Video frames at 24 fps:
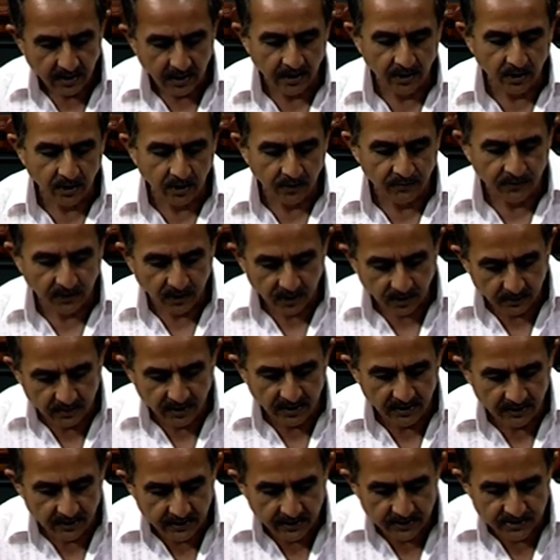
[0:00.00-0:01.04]
and
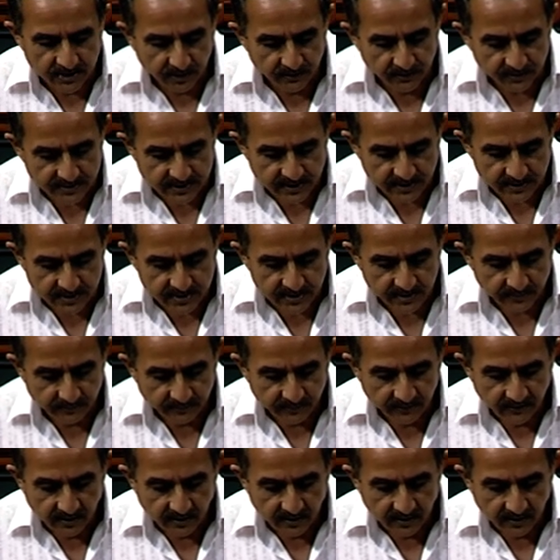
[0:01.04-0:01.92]
affordable air services